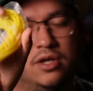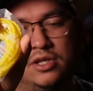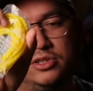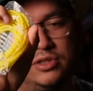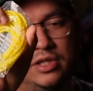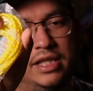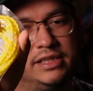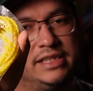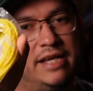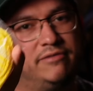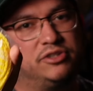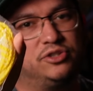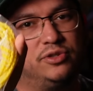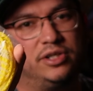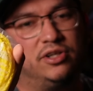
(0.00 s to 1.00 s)
so I like to have a
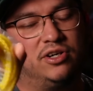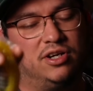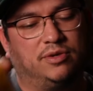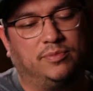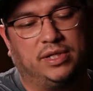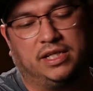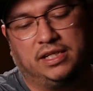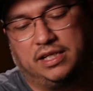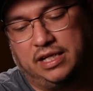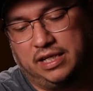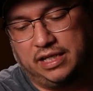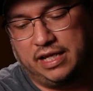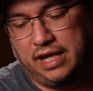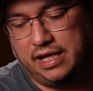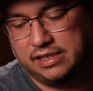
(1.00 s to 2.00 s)
stringer on me in
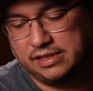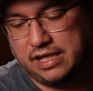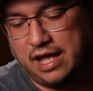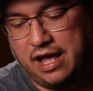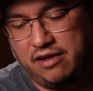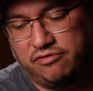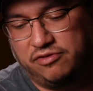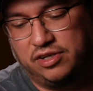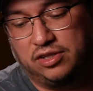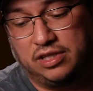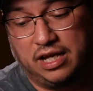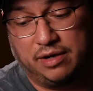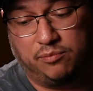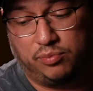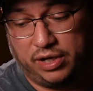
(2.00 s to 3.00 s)
case I feel
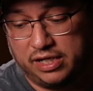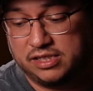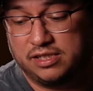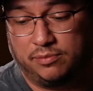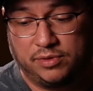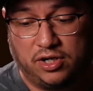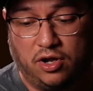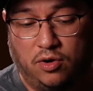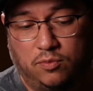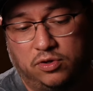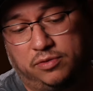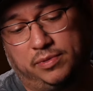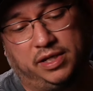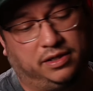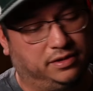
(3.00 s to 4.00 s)
like bringing something home
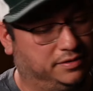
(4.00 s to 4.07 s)
with me.